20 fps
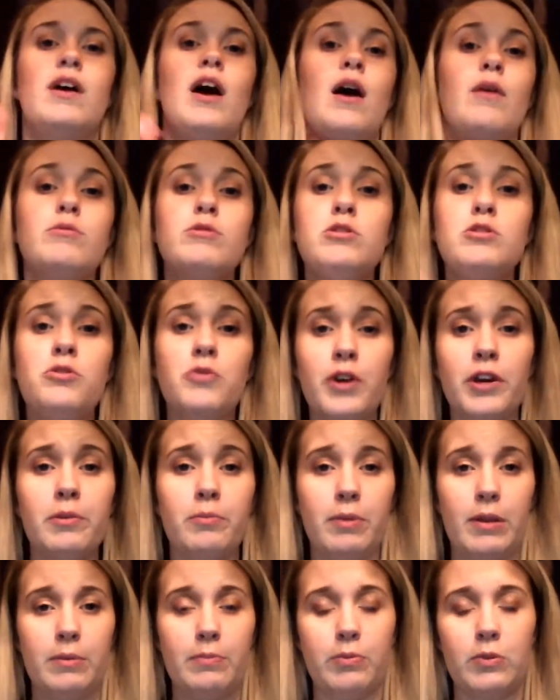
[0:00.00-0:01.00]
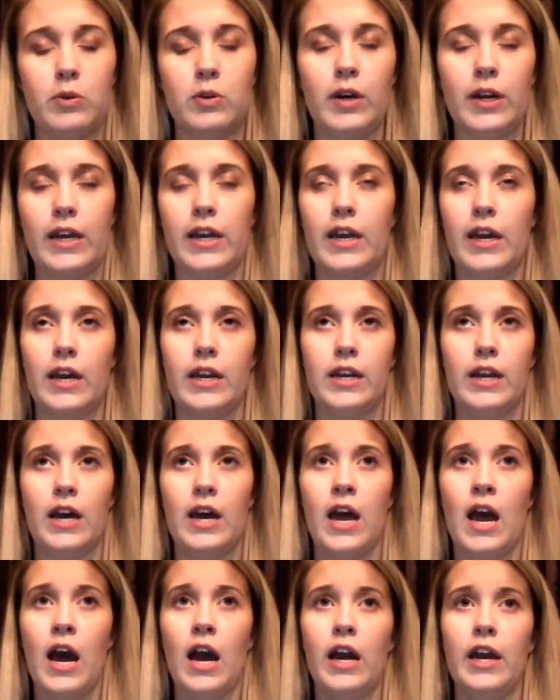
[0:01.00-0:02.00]
I was annoying people. And
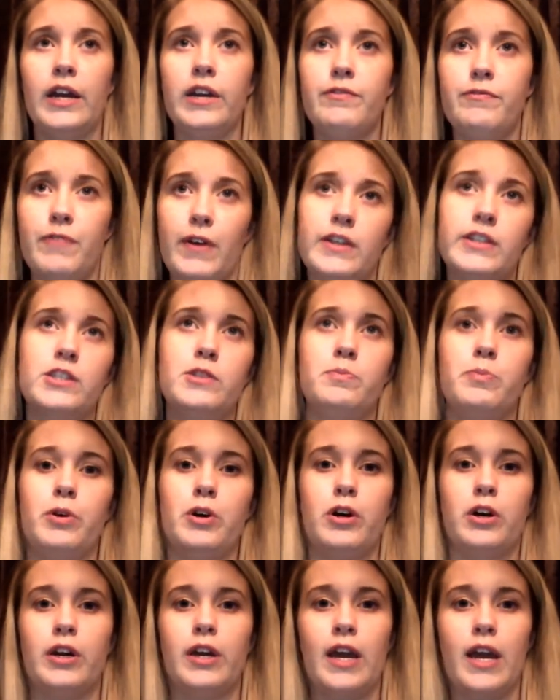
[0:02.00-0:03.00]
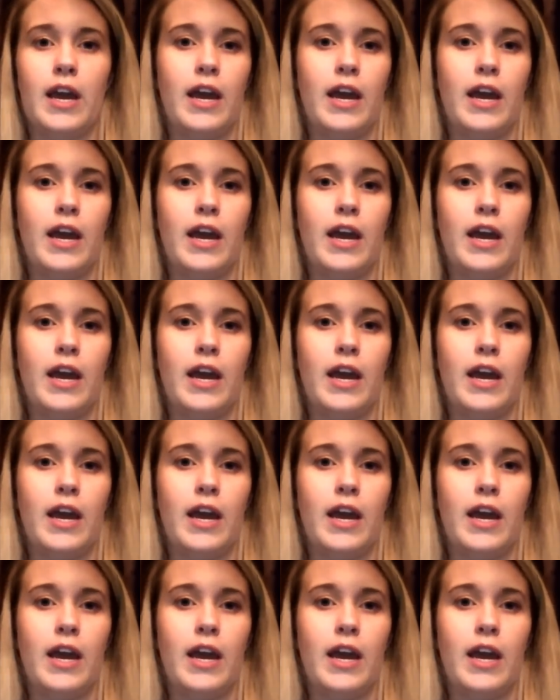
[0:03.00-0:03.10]
I had a Facebook,